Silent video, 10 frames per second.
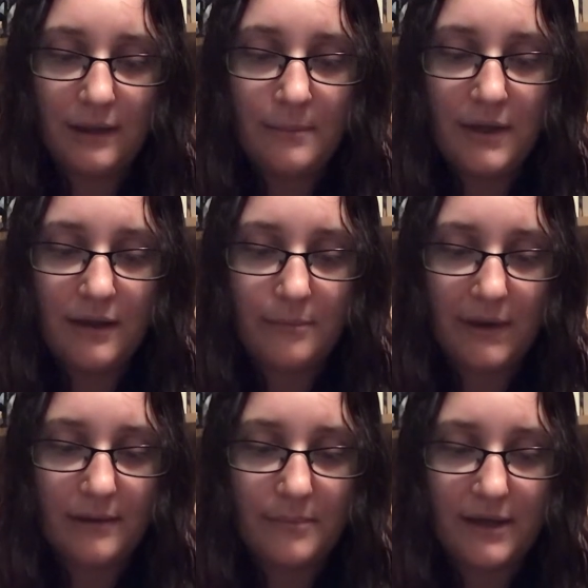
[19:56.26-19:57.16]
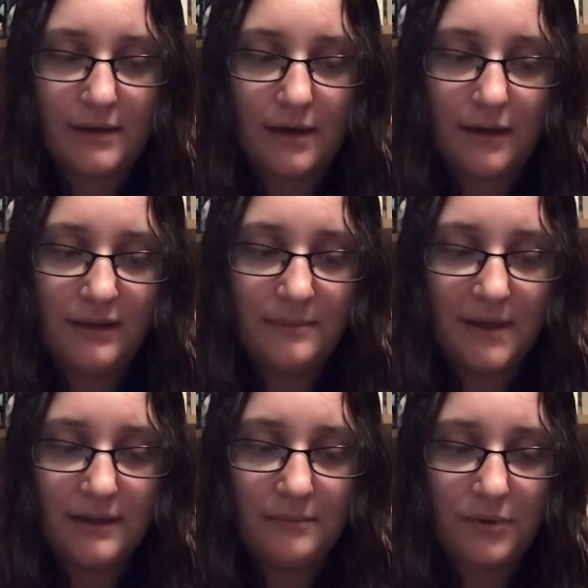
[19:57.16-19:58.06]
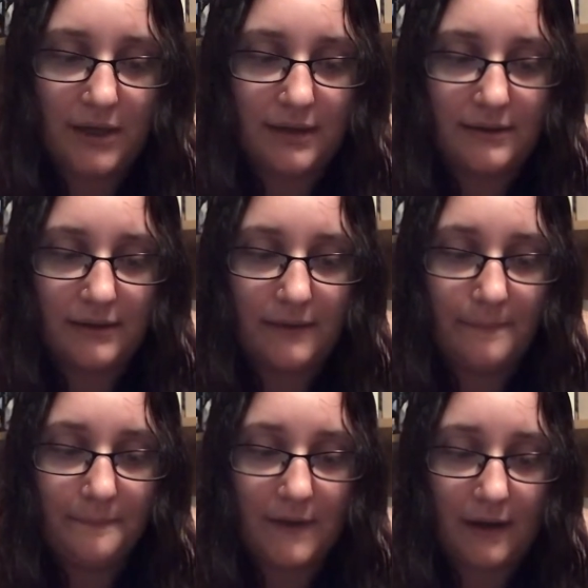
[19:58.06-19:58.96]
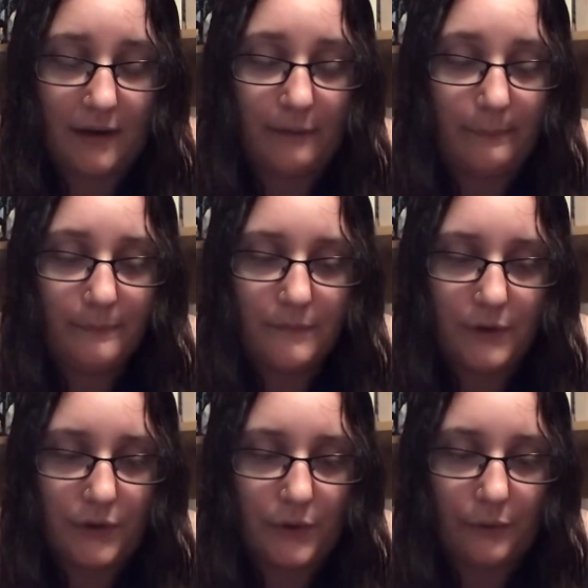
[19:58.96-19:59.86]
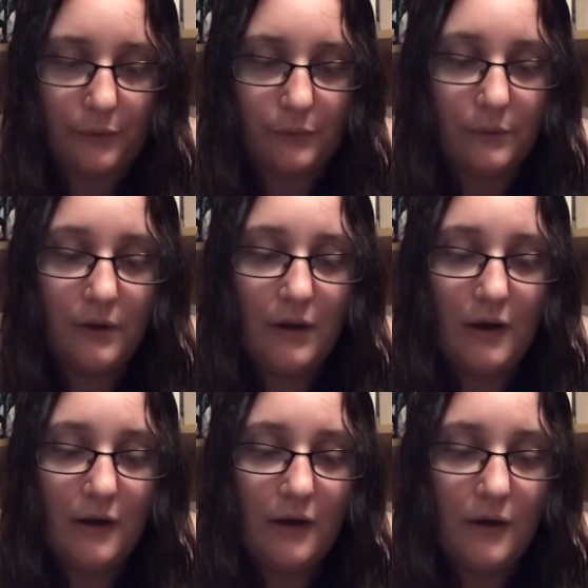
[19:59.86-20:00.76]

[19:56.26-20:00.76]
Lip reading: For some, it might be an unexpected pregnancy, ahem, you know who,